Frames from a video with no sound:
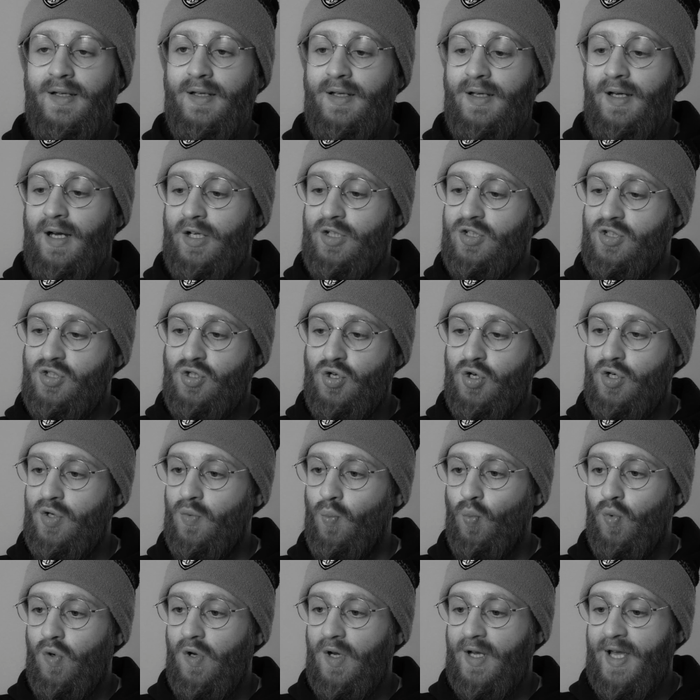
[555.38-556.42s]
I just couldn't
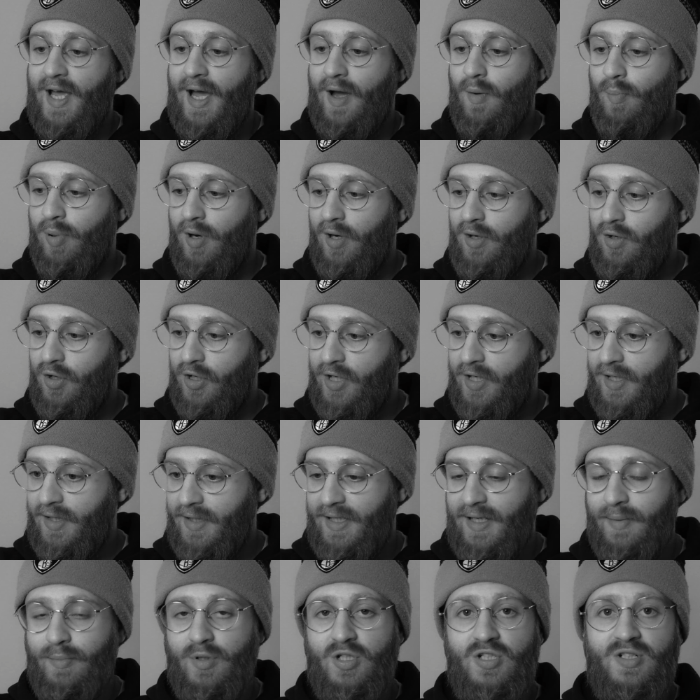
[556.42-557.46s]
work out by looking at
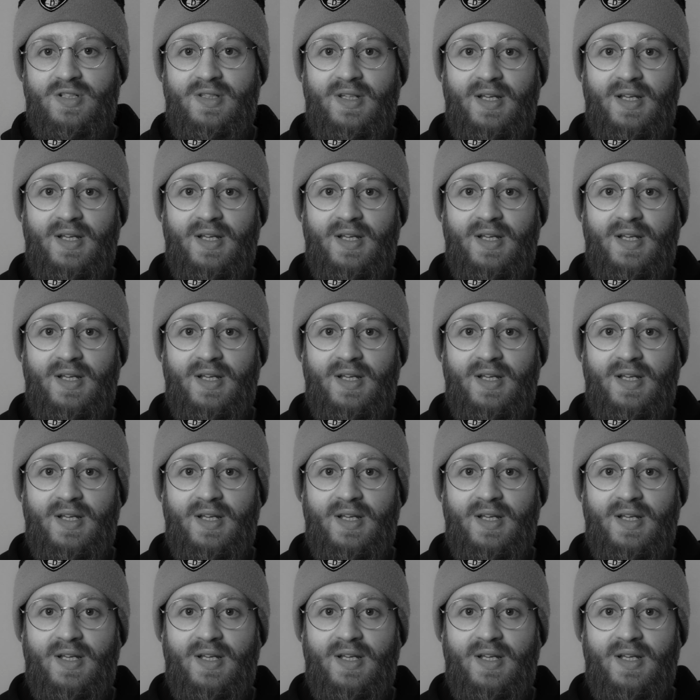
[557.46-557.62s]
the images